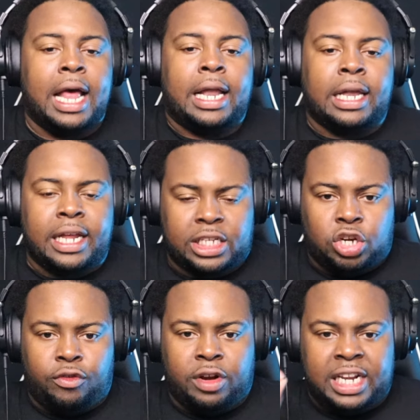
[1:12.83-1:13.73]

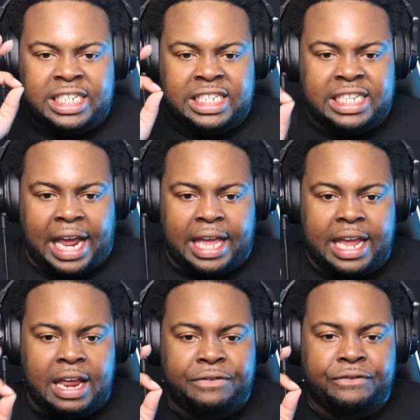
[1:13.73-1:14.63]
literally sticking
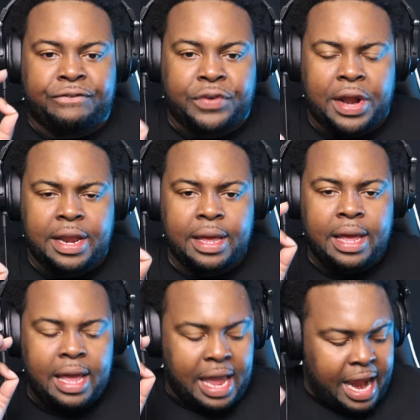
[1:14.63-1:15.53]
his foot
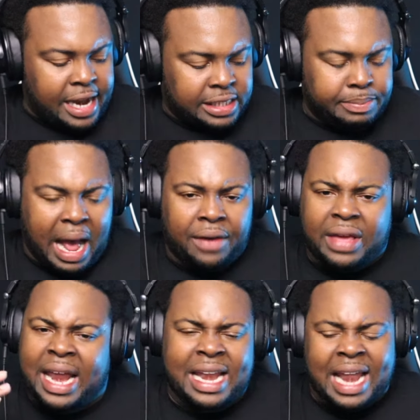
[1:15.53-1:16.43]
in his mouth
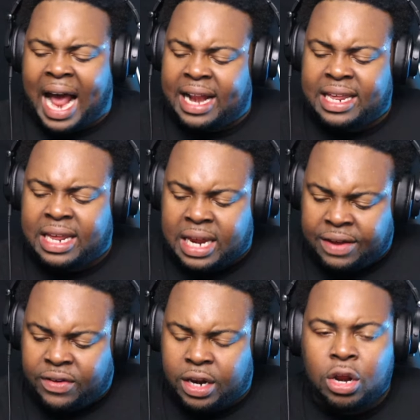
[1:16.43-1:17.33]
and not
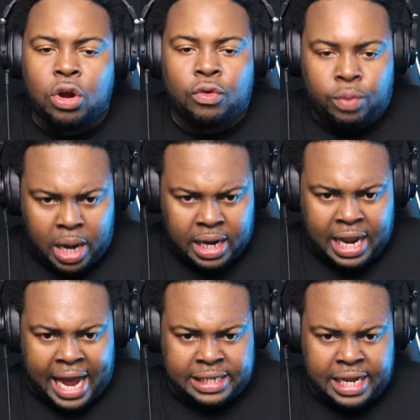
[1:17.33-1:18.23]
even
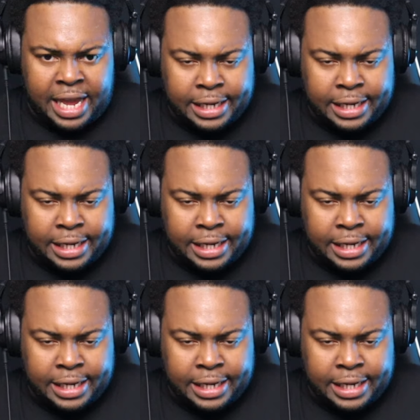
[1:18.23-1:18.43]
realizing it.